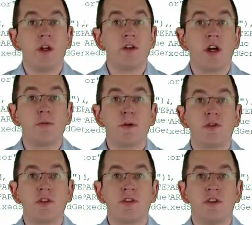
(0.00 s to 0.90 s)
When you now
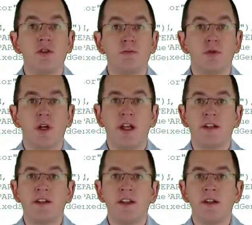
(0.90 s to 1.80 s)
persist a new book
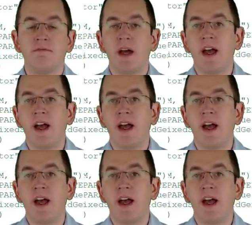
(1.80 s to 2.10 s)
entity,